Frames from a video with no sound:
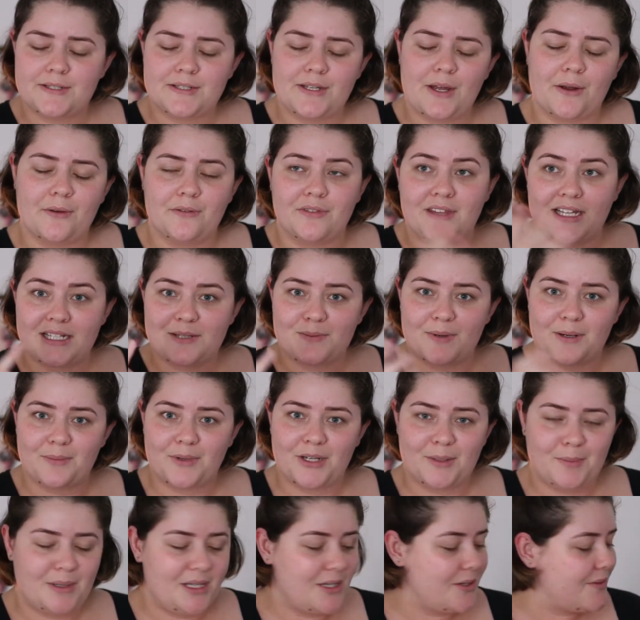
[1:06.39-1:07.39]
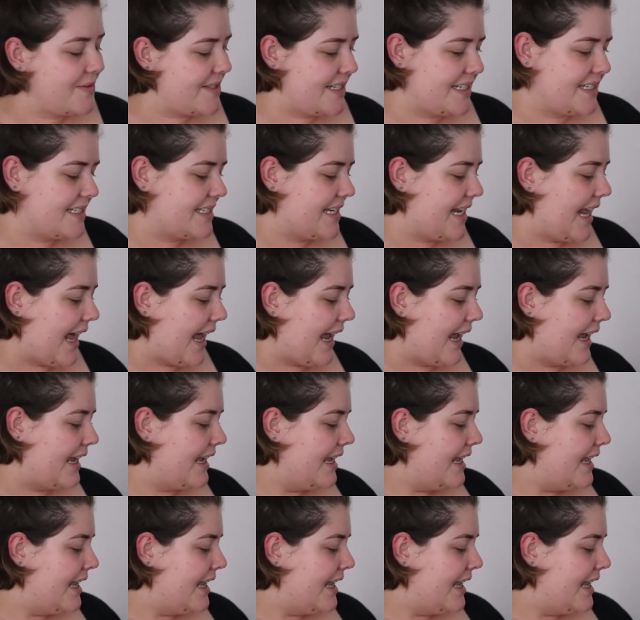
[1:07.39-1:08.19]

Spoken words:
So that's what I'm going to be using today.